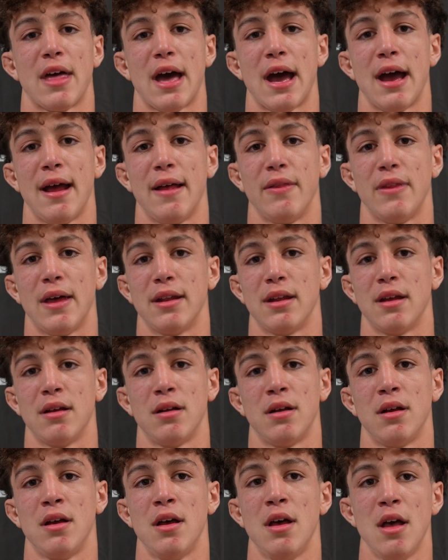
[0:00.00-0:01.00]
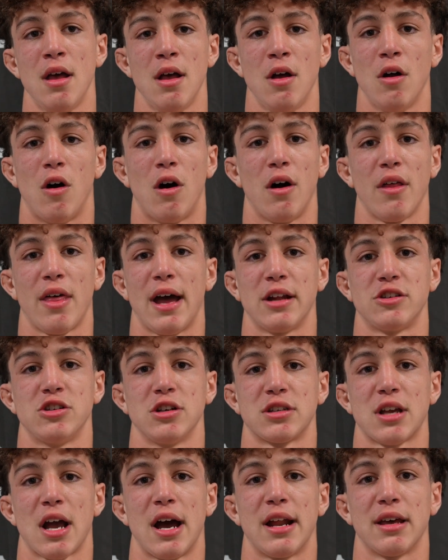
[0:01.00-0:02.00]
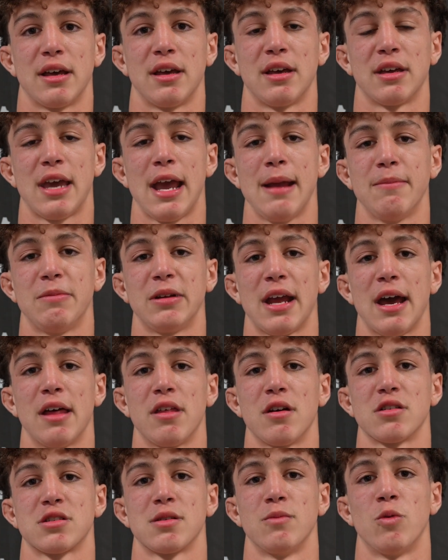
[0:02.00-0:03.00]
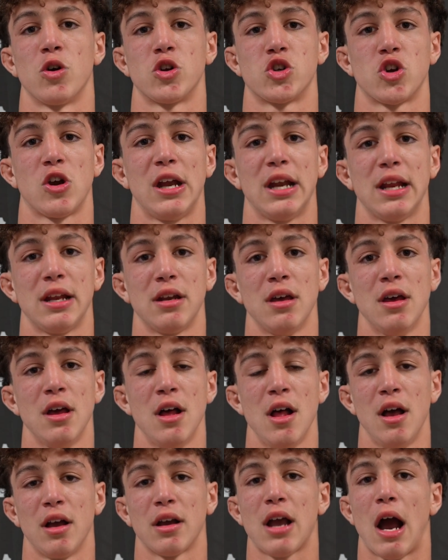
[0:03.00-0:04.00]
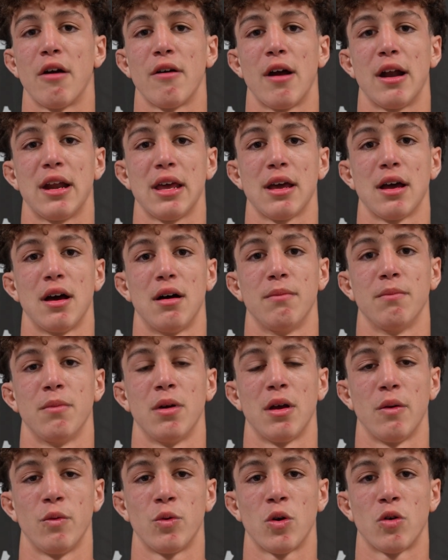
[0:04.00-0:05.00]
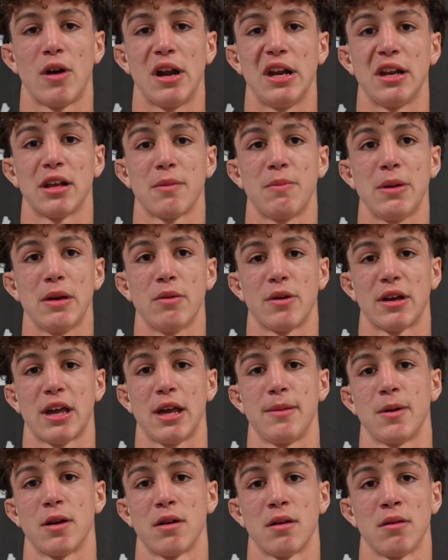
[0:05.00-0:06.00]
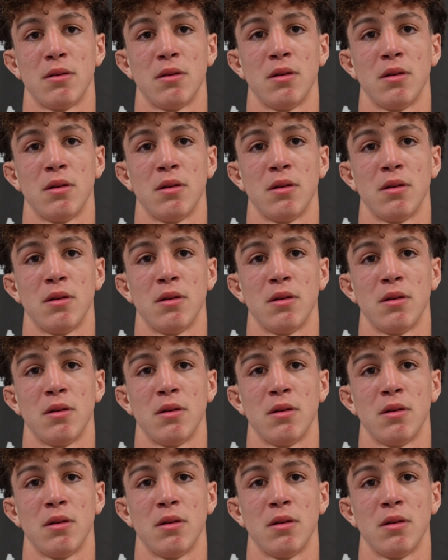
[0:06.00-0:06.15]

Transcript: that, and then all that just kind of came together, some more training, got ready, and we were ready to compete when we came here.